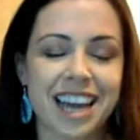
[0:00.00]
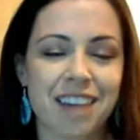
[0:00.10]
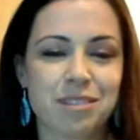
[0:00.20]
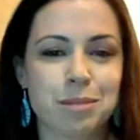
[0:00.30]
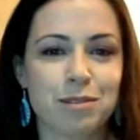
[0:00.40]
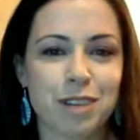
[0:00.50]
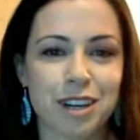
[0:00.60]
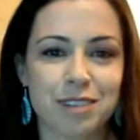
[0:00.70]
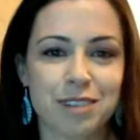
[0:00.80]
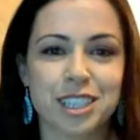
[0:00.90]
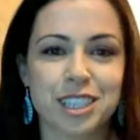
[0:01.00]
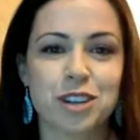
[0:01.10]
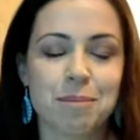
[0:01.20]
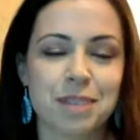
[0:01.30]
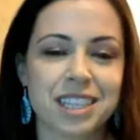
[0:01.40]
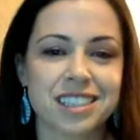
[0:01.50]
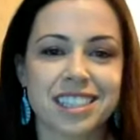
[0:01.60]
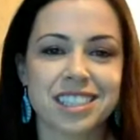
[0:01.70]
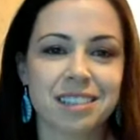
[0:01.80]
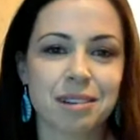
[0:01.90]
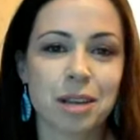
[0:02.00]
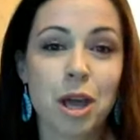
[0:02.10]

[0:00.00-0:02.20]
I have to be very, very strong mentally to